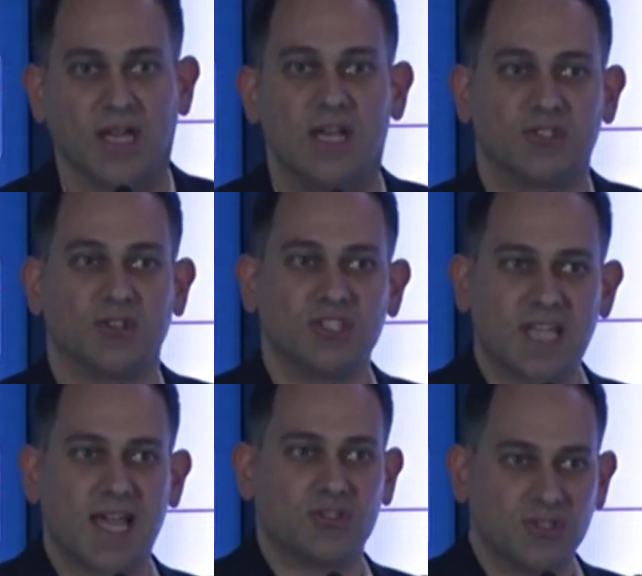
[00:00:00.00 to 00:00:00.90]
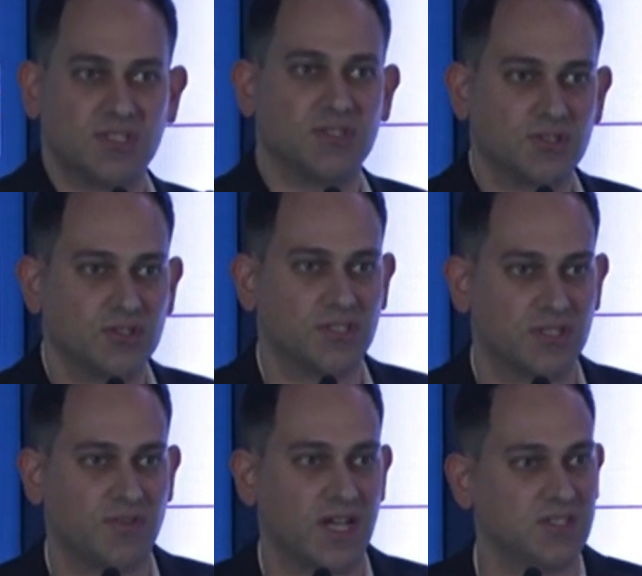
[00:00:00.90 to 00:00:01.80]
So there's actually sensors and
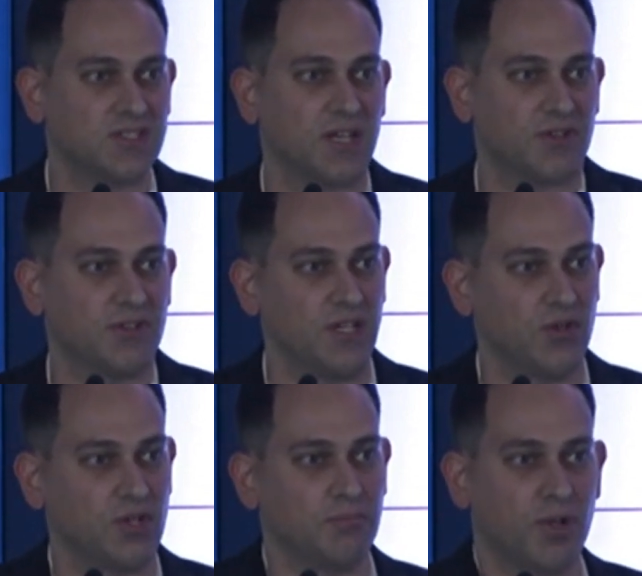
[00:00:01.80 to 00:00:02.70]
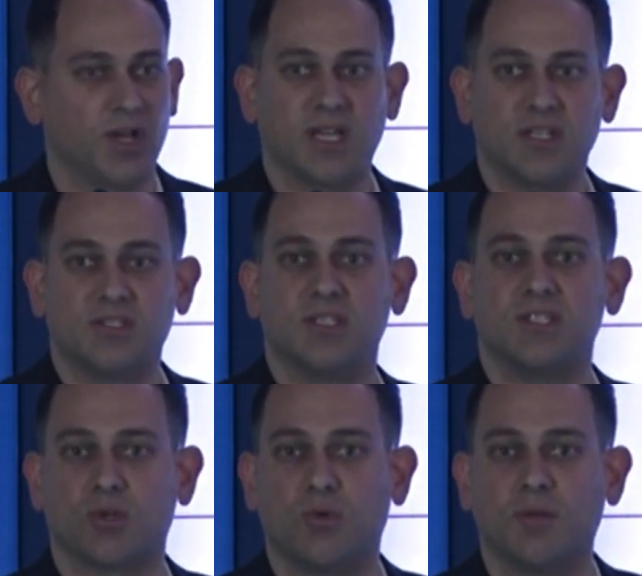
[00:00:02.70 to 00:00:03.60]
devices out there that you can plug into these
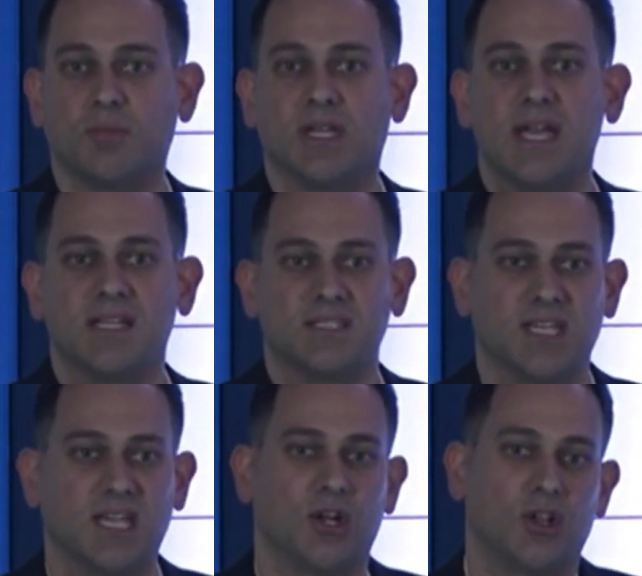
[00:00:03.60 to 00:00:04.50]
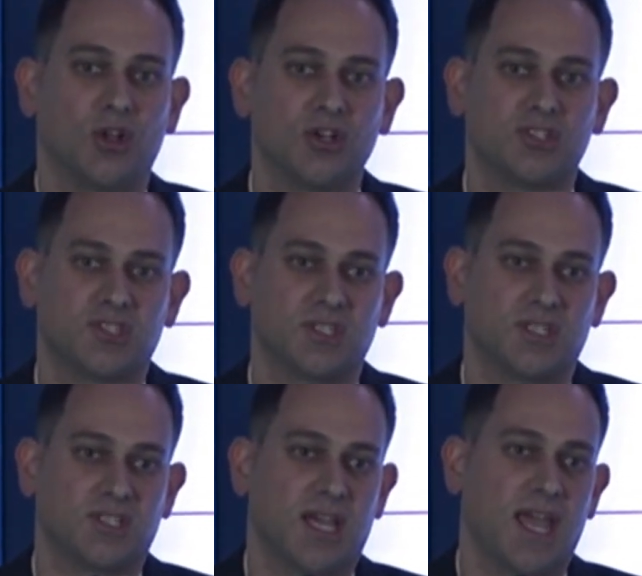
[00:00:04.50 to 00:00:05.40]
equipment to get alerts to
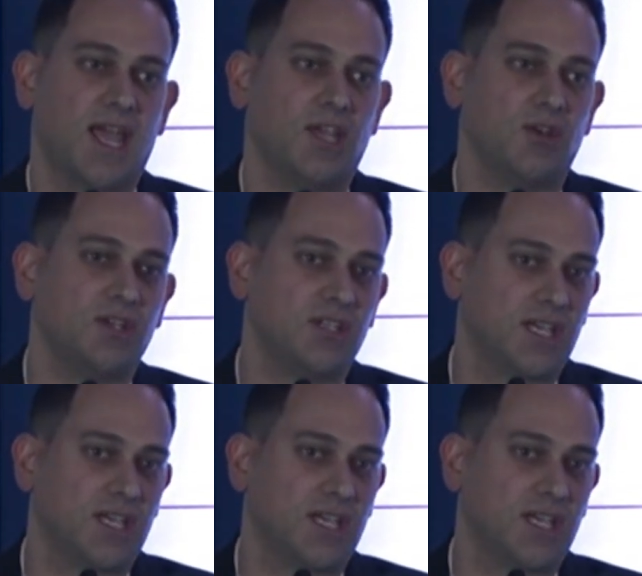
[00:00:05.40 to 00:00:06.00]
say, hey, you need to get a